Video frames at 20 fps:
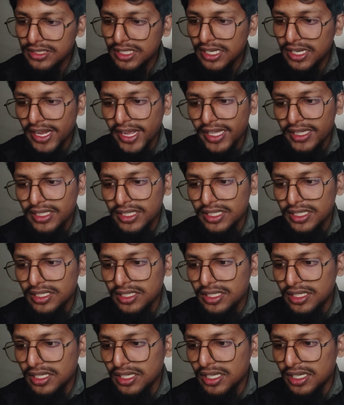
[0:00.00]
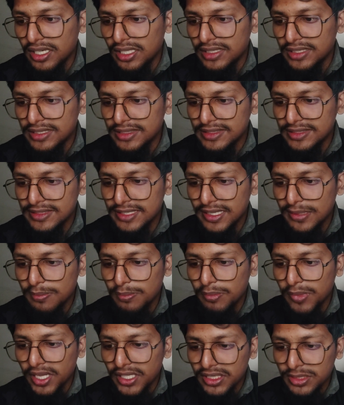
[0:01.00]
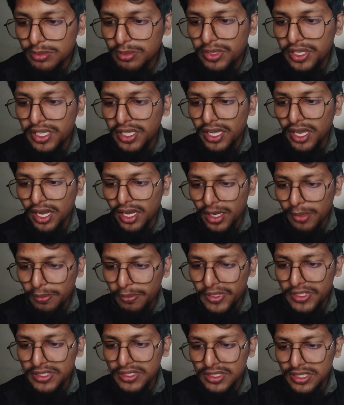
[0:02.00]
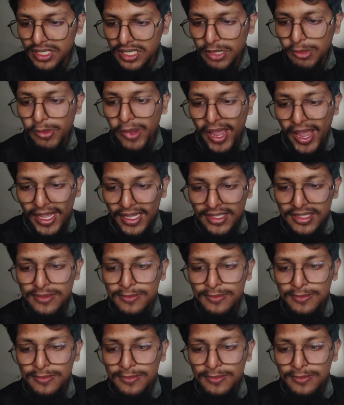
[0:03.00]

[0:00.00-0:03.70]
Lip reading: test set must be a representative as possible